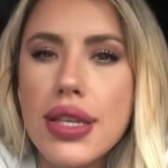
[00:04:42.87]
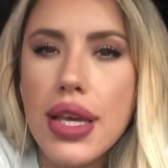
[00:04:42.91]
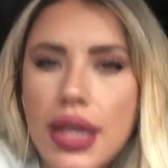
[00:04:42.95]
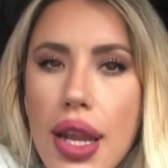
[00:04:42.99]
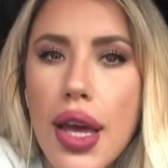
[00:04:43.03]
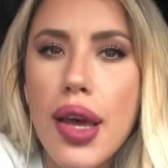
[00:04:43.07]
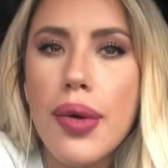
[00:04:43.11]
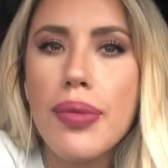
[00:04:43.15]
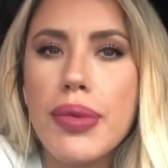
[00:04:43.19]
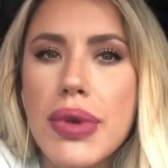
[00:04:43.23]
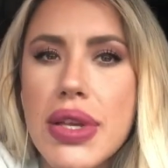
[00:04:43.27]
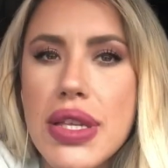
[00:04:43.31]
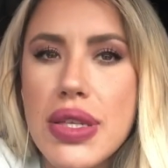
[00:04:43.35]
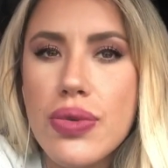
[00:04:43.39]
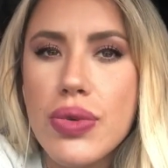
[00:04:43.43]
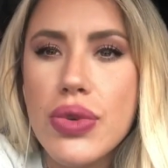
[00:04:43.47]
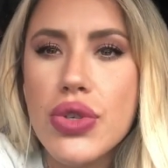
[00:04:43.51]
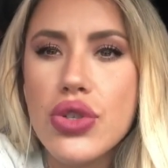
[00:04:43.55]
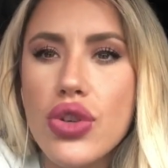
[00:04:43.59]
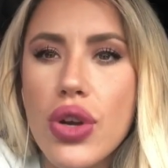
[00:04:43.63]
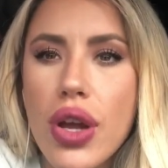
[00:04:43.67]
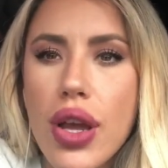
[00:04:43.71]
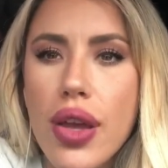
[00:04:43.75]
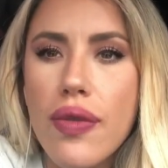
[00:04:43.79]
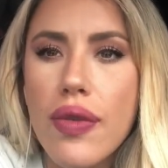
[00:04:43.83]
set up because
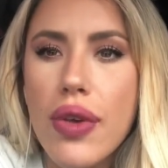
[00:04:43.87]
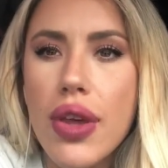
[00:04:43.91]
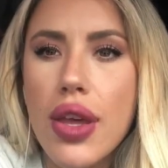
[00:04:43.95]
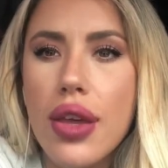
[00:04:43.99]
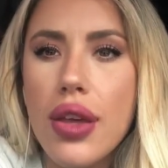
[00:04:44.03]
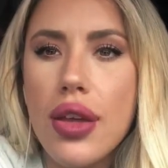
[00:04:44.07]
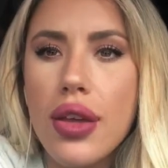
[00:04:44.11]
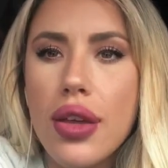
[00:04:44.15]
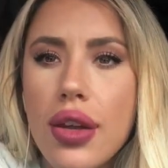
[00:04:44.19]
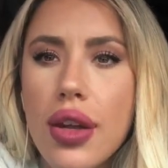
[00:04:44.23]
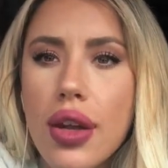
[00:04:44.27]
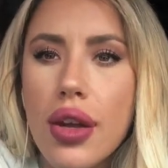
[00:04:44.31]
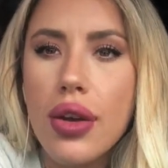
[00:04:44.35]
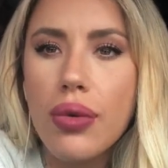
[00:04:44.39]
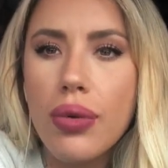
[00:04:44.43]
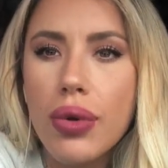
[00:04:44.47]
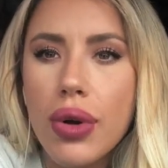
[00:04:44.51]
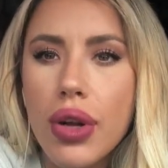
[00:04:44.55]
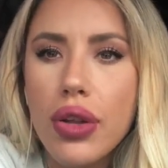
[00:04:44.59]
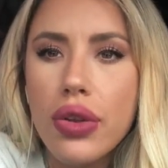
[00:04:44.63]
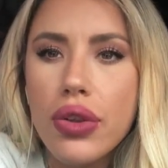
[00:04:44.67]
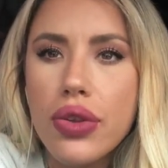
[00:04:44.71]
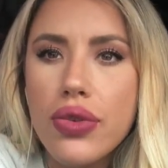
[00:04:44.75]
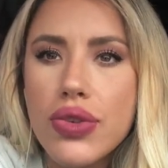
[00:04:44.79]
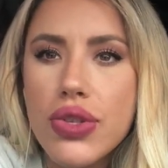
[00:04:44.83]
we're driving and I don't
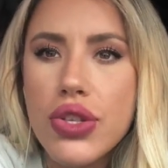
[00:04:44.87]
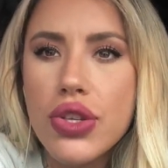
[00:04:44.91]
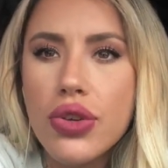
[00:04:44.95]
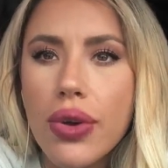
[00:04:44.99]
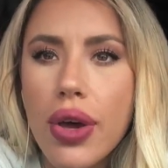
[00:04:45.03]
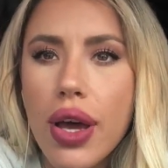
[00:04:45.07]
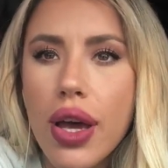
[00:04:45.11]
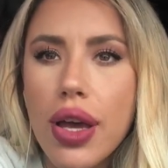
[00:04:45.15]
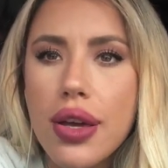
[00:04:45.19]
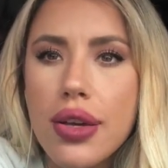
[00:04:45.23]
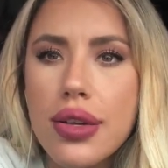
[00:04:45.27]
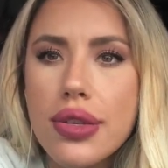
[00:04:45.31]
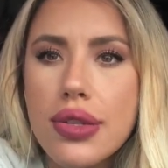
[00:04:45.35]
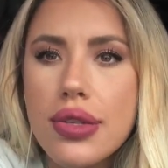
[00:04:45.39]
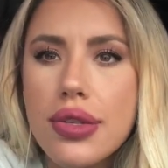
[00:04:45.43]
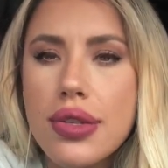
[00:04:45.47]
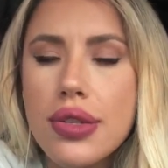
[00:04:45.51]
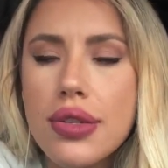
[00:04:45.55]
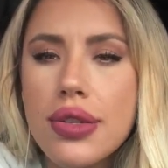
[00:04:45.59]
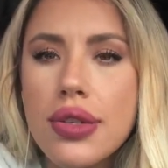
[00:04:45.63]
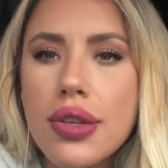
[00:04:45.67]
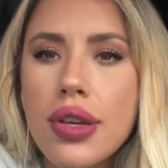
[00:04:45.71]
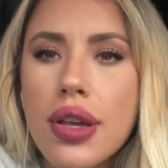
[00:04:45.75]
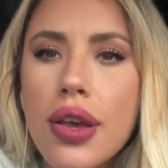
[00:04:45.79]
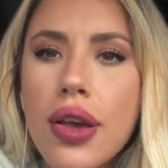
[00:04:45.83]
want to lose you
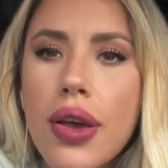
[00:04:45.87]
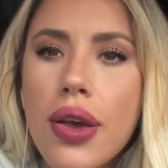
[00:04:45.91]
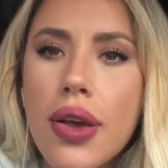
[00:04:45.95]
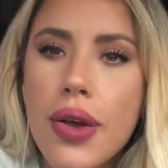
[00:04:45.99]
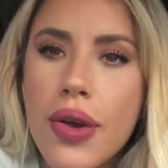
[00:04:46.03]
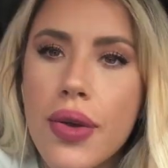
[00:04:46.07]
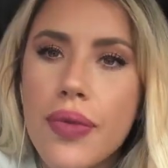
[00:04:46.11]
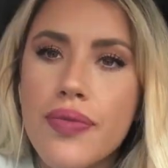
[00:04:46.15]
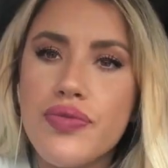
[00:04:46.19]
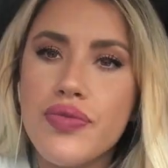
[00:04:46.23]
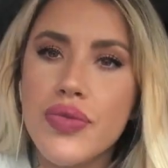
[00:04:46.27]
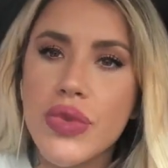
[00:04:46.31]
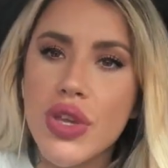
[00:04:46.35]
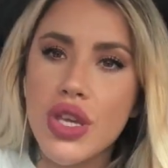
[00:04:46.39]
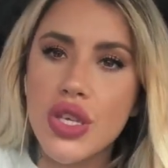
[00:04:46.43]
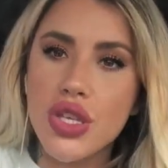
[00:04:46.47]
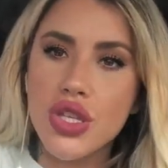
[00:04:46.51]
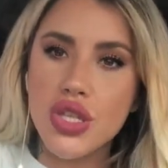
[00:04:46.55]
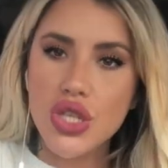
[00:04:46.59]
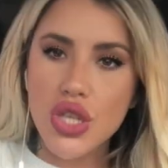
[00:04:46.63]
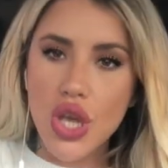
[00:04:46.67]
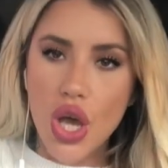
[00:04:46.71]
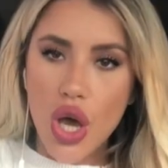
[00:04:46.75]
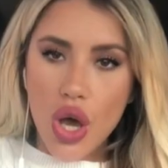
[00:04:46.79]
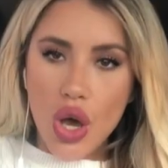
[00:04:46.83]
guys.
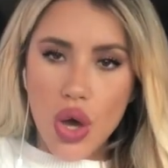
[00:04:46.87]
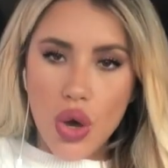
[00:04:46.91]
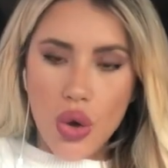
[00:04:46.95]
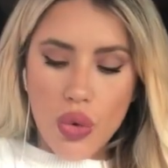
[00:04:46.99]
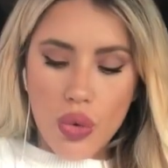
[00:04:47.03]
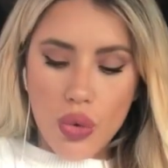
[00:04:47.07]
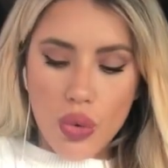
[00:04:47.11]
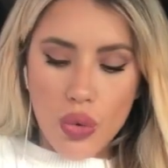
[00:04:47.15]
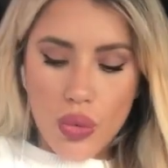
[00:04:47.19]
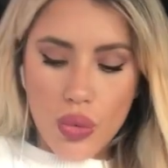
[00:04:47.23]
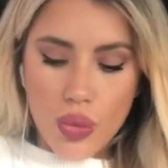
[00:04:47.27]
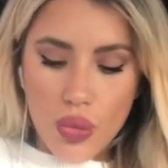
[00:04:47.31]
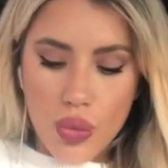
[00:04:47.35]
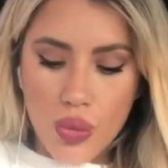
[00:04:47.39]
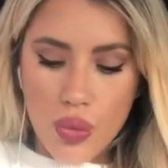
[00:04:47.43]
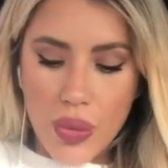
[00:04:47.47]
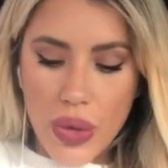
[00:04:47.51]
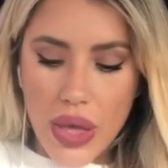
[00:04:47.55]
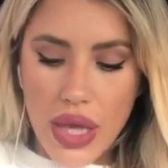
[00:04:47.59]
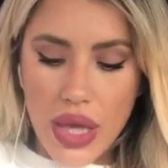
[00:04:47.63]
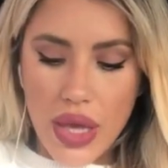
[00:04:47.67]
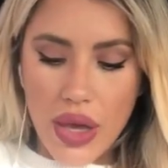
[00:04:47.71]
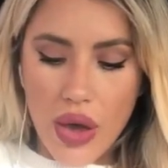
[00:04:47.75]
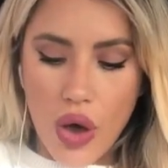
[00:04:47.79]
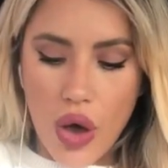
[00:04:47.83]
So
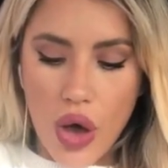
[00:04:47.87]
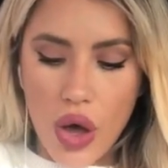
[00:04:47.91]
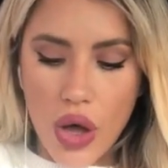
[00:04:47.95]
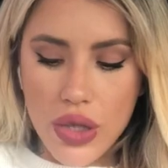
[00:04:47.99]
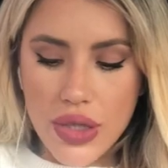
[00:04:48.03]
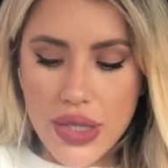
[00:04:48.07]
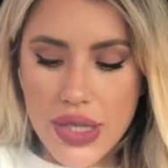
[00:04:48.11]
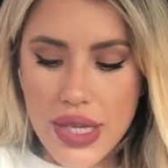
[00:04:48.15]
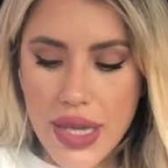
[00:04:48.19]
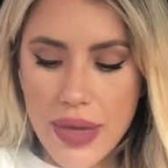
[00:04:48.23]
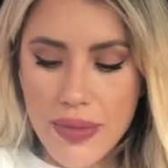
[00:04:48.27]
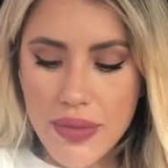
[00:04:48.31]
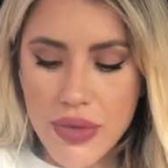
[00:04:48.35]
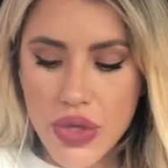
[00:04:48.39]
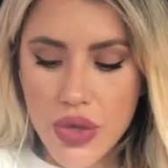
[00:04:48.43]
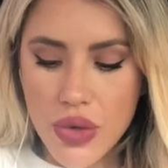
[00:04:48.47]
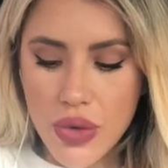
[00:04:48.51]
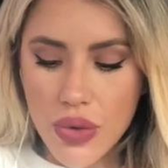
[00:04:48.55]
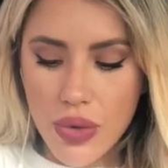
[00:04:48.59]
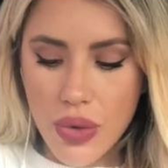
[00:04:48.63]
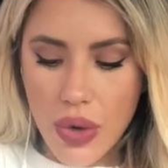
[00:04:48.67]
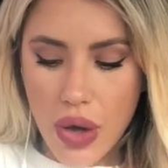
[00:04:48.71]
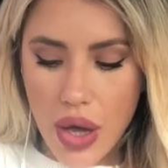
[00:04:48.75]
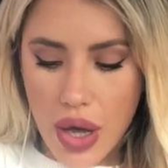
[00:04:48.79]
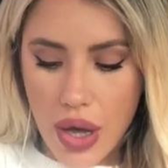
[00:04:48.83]
we hauled him
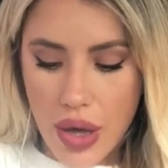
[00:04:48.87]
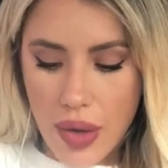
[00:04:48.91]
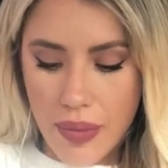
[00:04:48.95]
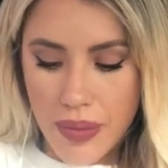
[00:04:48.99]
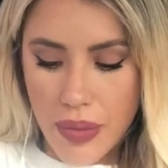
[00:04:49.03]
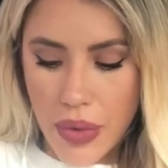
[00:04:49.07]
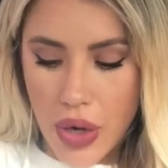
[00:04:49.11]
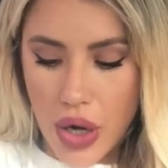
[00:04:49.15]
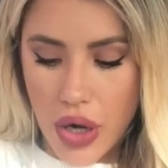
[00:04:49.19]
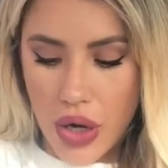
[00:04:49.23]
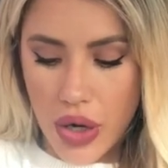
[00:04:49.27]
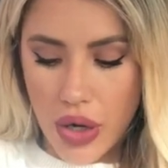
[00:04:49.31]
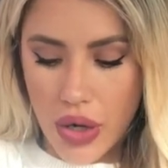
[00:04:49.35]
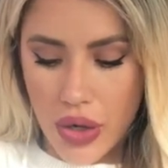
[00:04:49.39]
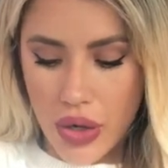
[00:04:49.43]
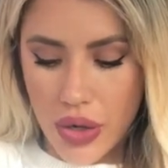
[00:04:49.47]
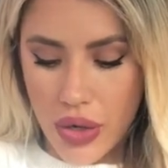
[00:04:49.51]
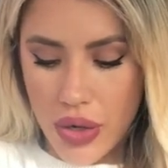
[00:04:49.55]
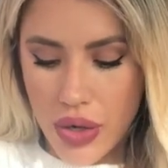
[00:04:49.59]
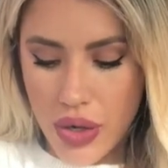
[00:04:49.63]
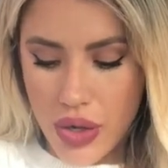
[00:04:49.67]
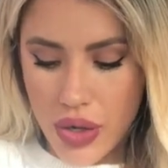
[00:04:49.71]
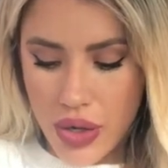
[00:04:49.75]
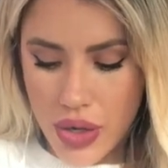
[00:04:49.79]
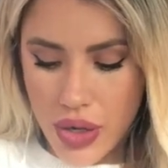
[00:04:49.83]
to
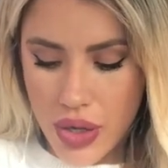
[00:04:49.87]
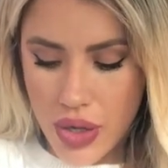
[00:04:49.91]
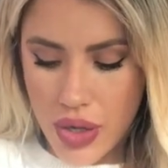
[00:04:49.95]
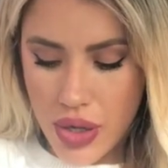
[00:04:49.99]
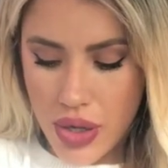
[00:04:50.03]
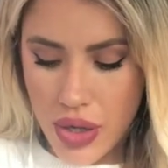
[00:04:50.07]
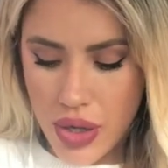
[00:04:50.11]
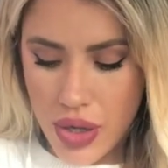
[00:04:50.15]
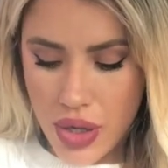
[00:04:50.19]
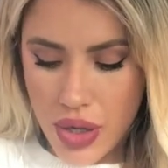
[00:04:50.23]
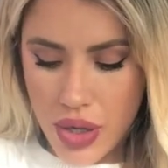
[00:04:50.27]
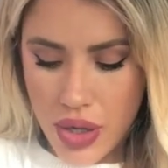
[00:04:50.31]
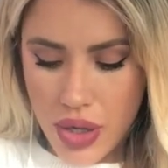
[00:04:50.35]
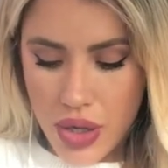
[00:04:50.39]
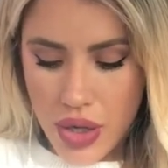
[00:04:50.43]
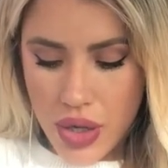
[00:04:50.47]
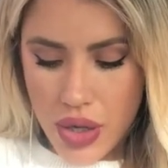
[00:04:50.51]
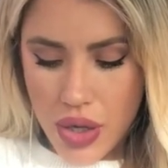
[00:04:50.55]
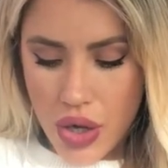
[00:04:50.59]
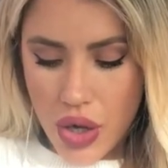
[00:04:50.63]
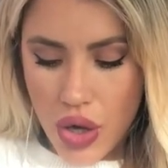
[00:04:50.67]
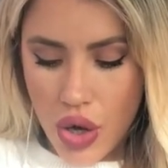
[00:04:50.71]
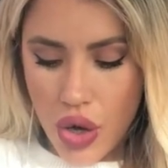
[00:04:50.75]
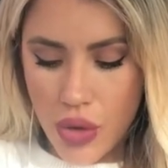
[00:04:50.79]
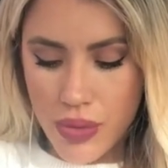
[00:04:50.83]
our
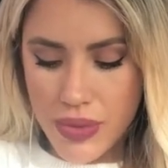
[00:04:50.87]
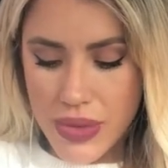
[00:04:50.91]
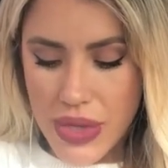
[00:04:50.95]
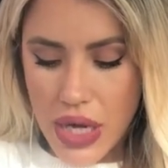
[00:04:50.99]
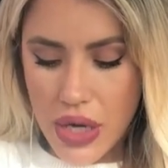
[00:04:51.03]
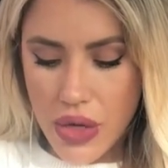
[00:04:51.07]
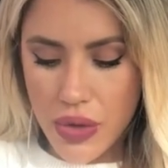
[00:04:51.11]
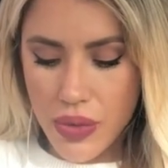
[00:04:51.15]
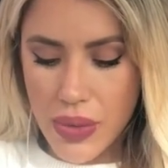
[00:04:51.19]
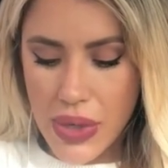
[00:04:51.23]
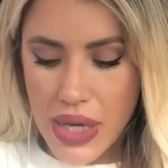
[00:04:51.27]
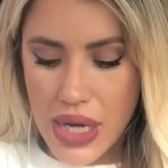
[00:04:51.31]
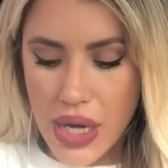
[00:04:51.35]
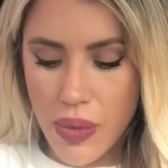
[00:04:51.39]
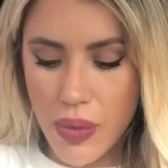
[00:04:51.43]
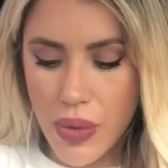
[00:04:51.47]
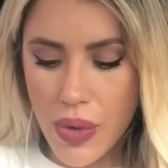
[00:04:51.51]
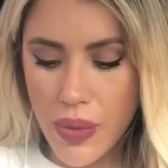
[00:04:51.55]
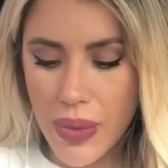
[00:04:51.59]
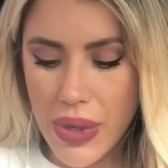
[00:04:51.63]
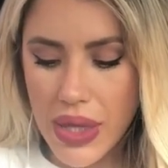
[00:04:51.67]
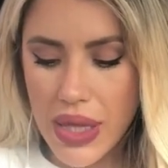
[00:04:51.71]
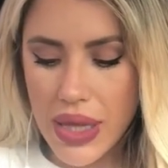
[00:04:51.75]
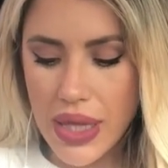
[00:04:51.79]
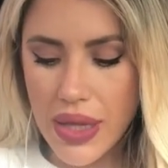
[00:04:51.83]
hometown arena
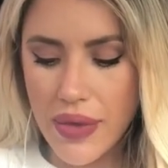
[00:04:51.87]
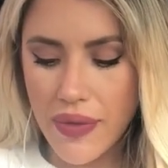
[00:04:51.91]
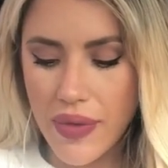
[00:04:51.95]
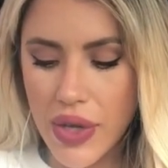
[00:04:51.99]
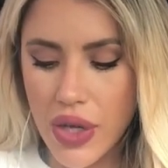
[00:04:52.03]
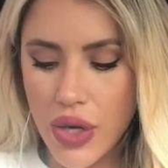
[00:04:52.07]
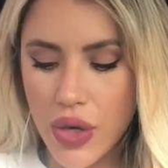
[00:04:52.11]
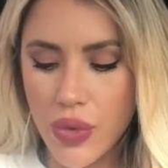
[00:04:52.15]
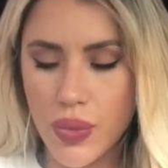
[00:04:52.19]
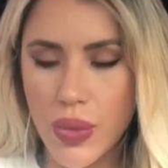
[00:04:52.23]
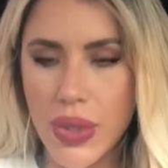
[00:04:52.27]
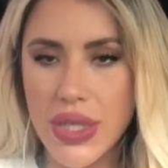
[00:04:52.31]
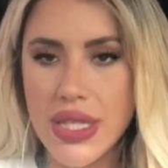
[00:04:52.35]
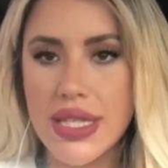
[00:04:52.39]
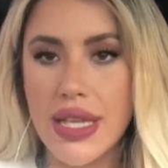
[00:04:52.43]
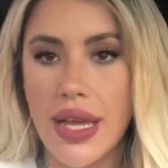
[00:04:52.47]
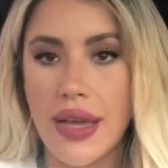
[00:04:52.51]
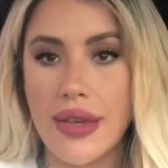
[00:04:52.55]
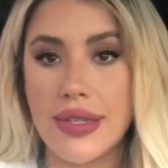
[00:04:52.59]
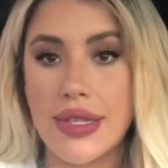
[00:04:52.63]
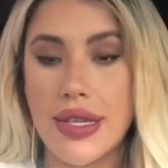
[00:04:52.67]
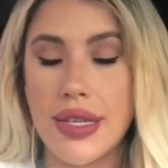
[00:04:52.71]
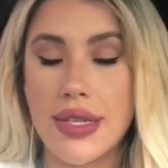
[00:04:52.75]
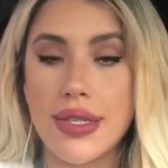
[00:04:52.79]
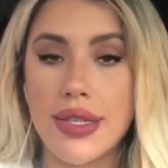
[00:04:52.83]
where we live here in West
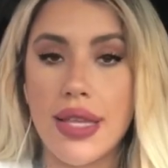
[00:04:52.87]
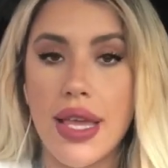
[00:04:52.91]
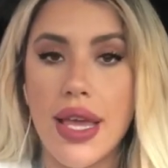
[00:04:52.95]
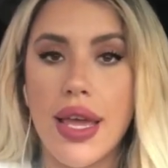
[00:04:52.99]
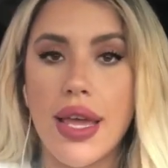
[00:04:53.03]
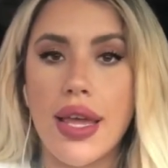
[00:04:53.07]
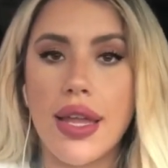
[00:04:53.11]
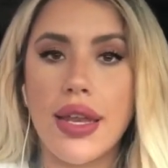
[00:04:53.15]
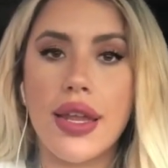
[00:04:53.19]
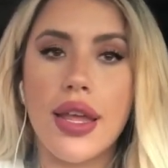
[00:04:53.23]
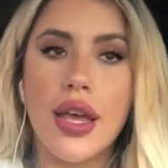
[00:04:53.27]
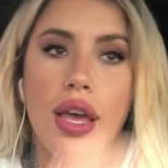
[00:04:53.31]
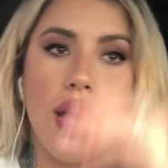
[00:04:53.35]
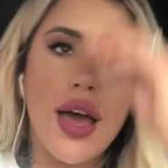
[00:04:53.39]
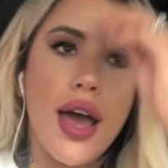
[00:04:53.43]
Texas, and